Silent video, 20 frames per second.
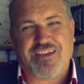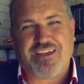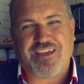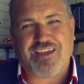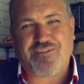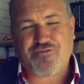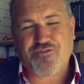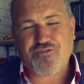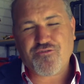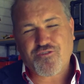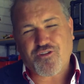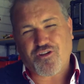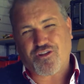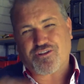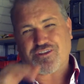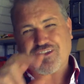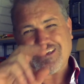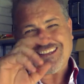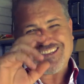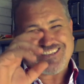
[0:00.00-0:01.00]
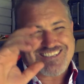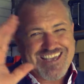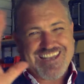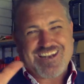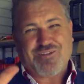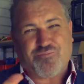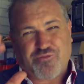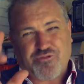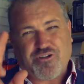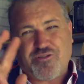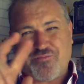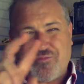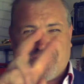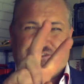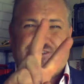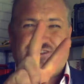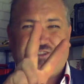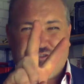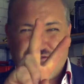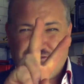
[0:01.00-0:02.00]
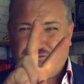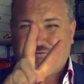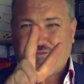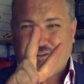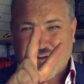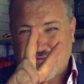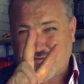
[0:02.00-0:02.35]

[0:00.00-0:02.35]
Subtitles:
If you've got 10 appointments and you're in front